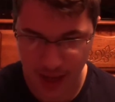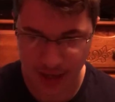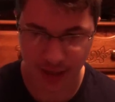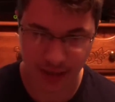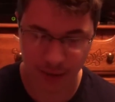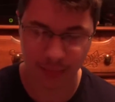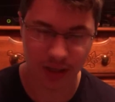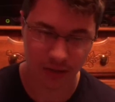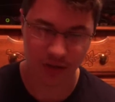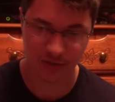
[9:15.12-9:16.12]
head into
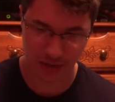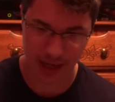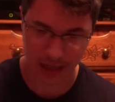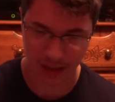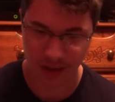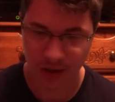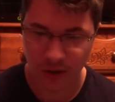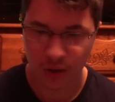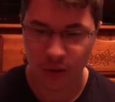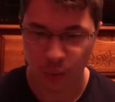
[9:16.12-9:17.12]
Makuta's lair,
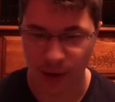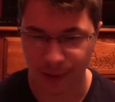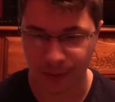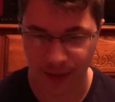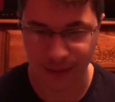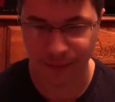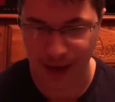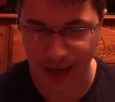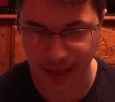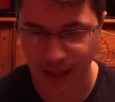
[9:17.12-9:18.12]
where they
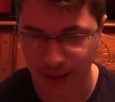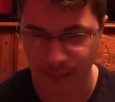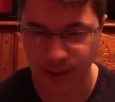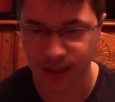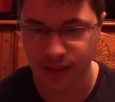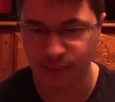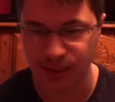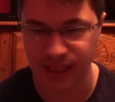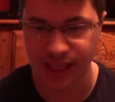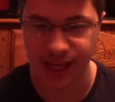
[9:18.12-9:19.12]
find him to
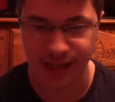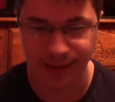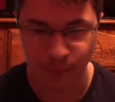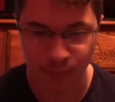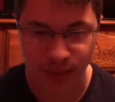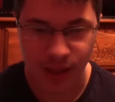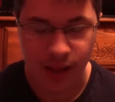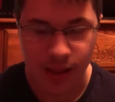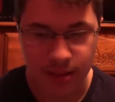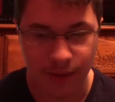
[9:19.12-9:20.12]
be in
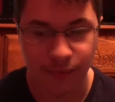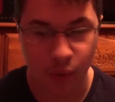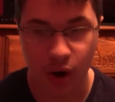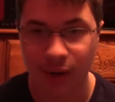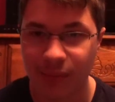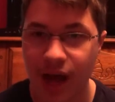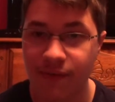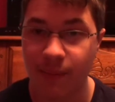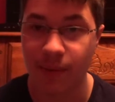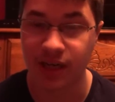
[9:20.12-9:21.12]
the form
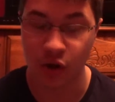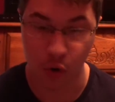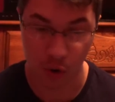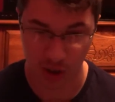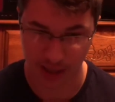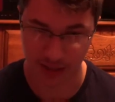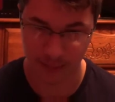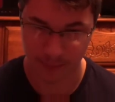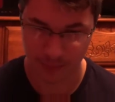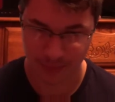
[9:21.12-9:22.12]
of a
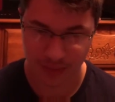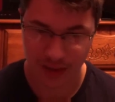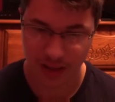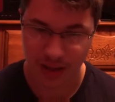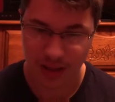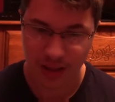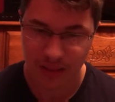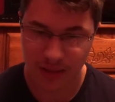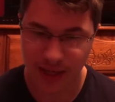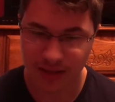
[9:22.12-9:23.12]
Matoran.
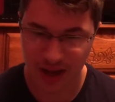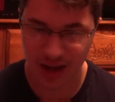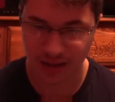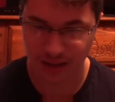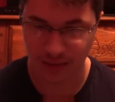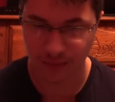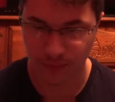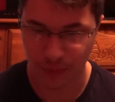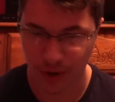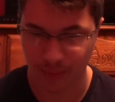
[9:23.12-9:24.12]
They talked
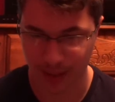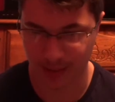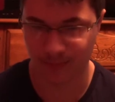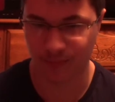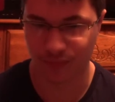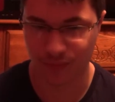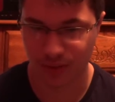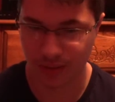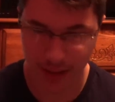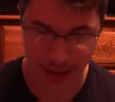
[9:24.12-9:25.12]
for a bit,
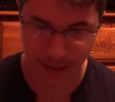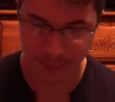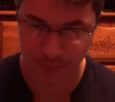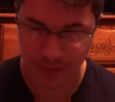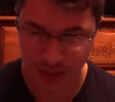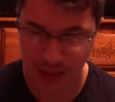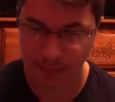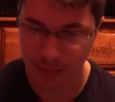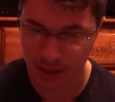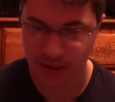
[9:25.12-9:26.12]
then he
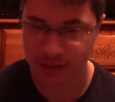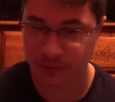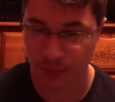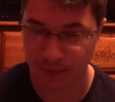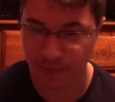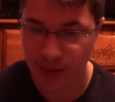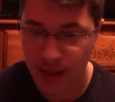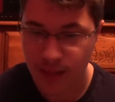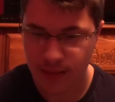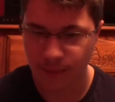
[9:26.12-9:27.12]
merges with
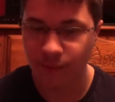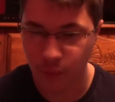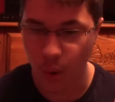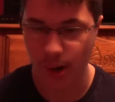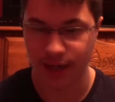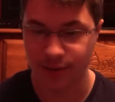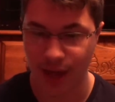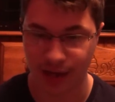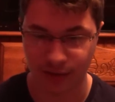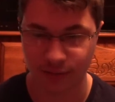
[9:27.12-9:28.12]
the void
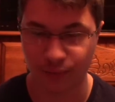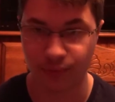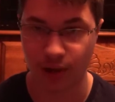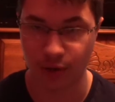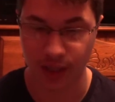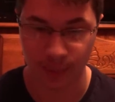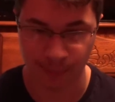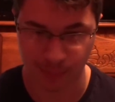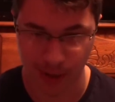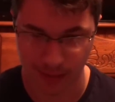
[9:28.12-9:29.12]
that's floating
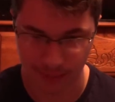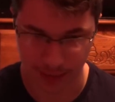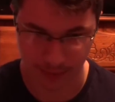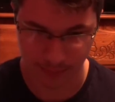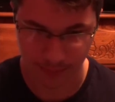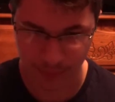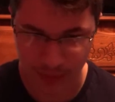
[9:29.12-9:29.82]
above him